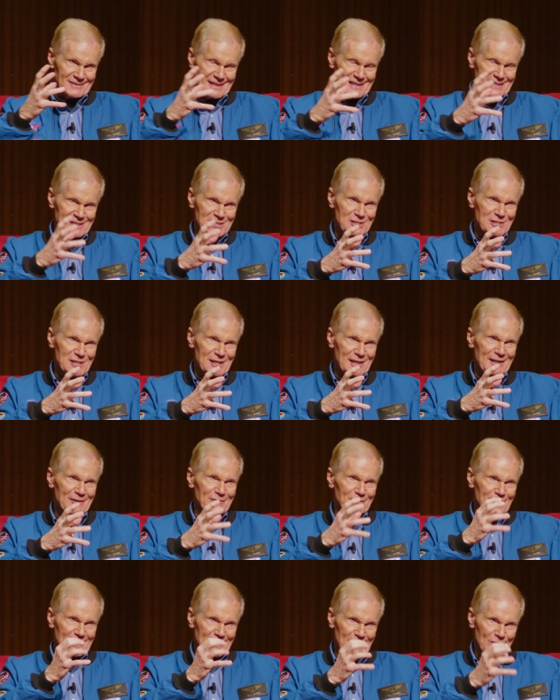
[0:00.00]
that is
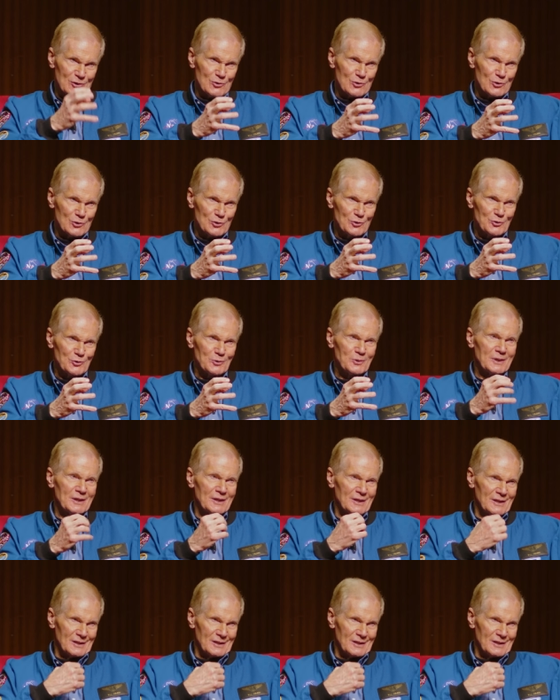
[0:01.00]
delivering crew